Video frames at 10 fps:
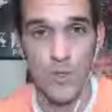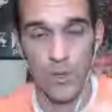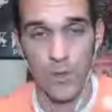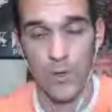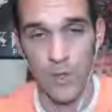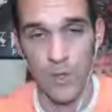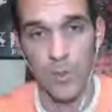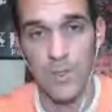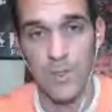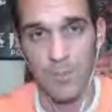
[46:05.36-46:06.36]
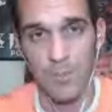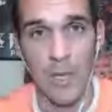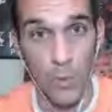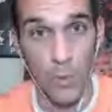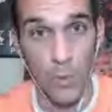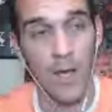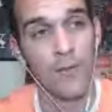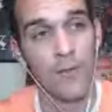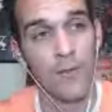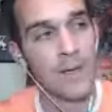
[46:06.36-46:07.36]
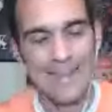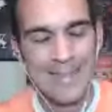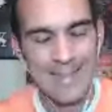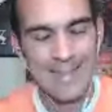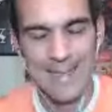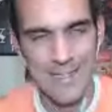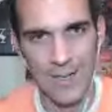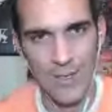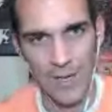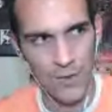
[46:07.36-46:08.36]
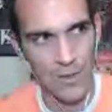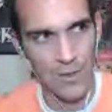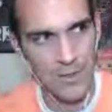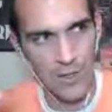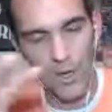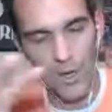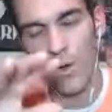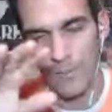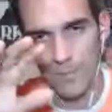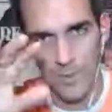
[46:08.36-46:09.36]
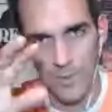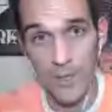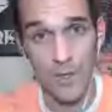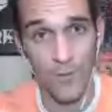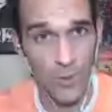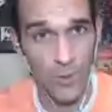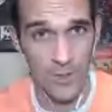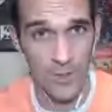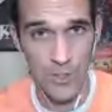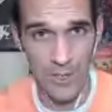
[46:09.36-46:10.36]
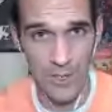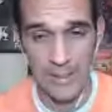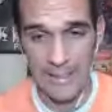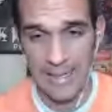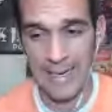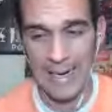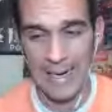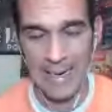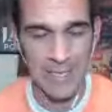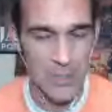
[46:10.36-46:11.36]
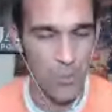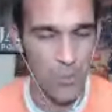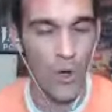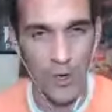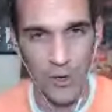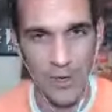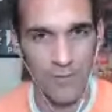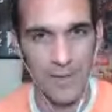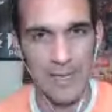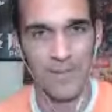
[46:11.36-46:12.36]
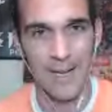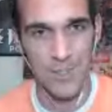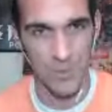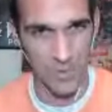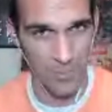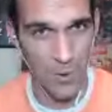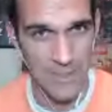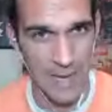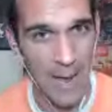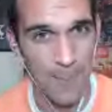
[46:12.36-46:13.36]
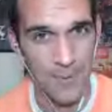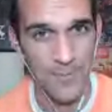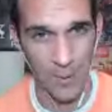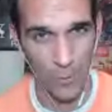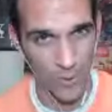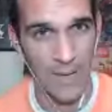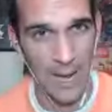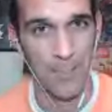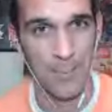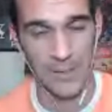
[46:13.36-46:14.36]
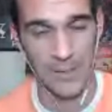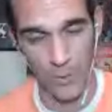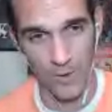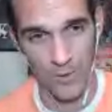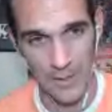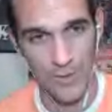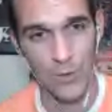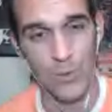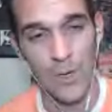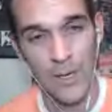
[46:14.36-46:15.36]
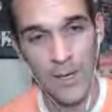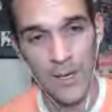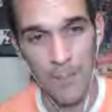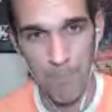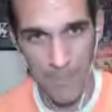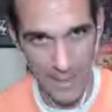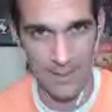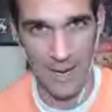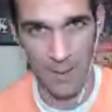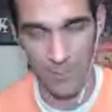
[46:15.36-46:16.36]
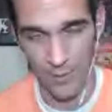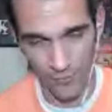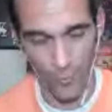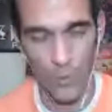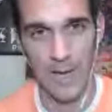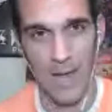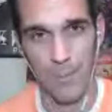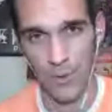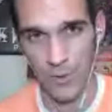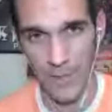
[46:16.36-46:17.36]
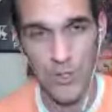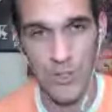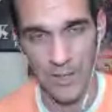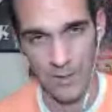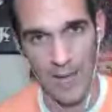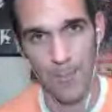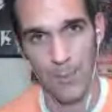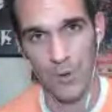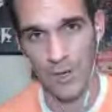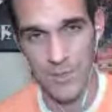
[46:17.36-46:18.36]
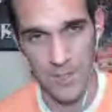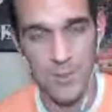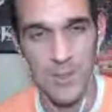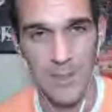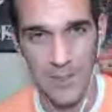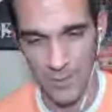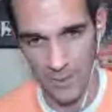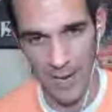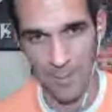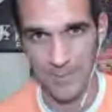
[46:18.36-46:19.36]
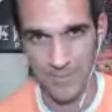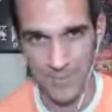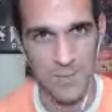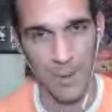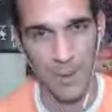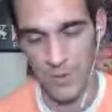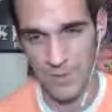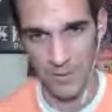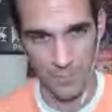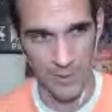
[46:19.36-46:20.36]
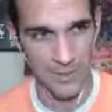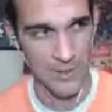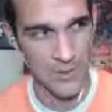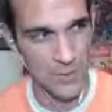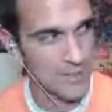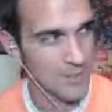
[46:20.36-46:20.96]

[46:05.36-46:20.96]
or whether they're doing something they really love. That's not good enough. You need to go and you need to focus on engineering. And I just wonder if that's supposed to happen, it will happen. Like, we don't need to make it happen or force it happen or legislate it to happen or give subsidies so it'll happen. That's my personal opinion. So